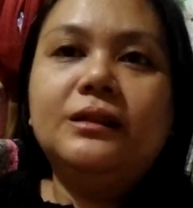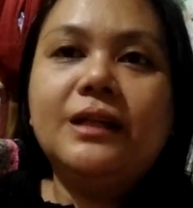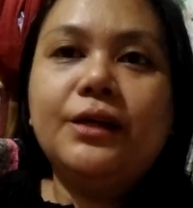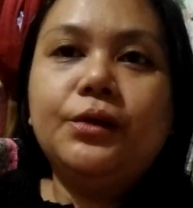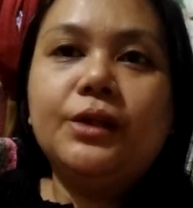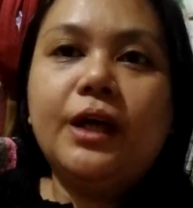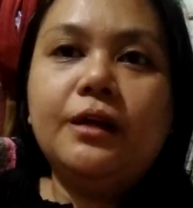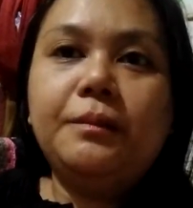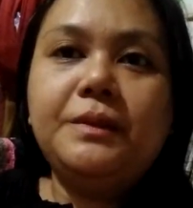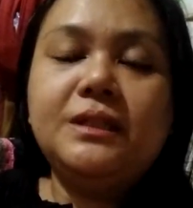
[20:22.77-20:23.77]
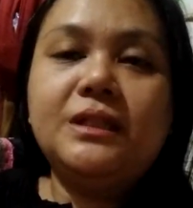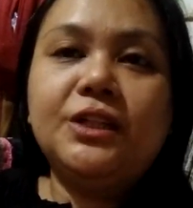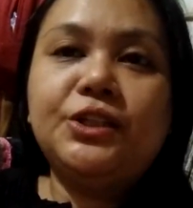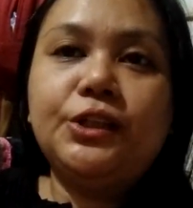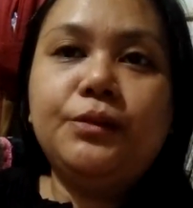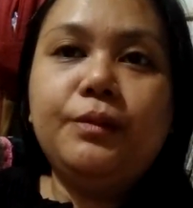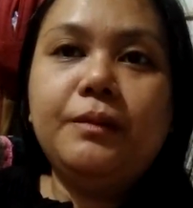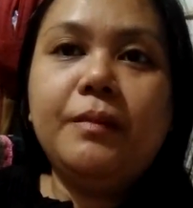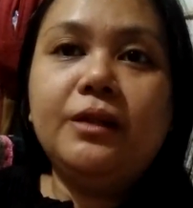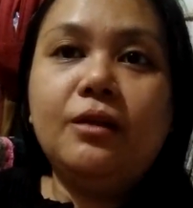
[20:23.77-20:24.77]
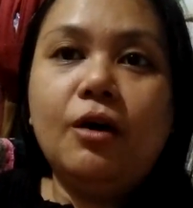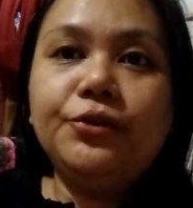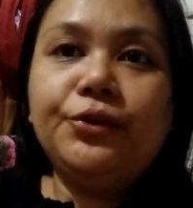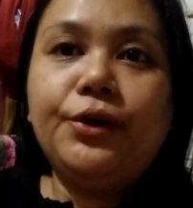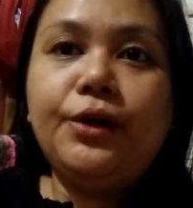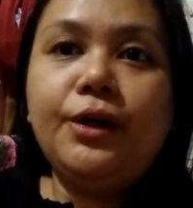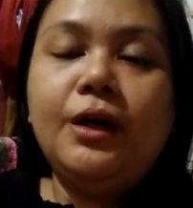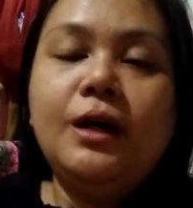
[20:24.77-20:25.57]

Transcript: psychotherapy session with my doctor.